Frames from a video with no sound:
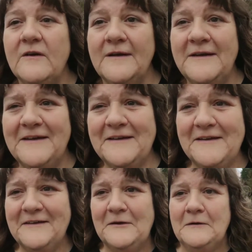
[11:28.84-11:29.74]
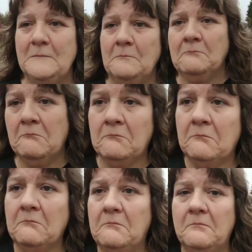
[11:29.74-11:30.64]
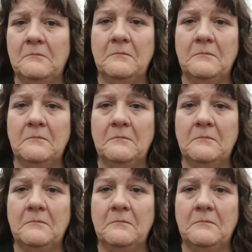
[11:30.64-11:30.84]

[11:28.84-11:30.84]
(silence)